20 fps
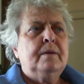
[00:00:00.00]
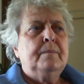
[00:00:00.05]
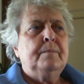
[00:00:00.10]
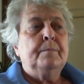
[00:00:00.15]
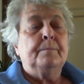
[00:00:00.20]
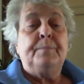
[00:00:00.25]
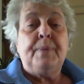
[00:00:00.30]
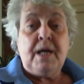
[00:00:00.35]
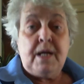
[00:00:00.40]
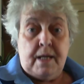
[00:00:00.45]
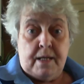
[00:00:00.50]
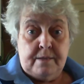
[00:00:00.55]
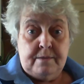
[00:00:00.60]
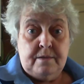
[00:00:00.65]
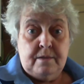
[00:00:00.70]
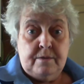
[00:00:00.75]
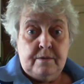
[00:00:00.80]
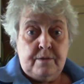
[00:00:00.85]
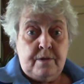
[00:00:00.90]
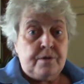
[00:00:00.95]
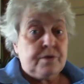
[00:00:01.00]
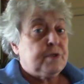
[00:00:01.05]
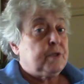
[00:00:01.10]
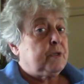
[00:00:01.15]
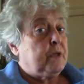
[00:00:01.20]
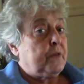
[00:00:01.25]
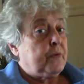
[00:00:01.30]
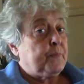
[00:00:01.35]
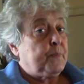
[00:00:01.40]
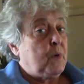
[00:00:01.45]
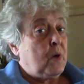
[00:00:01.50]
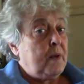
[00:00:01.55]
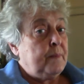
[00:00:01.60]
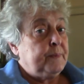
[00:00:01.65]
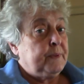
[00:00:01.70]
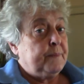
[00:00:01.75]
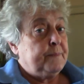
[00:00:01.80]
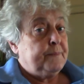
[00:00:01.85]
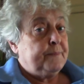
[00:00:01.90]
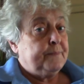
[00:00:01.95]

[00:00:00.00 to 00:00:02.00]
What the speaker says: But there's another problem.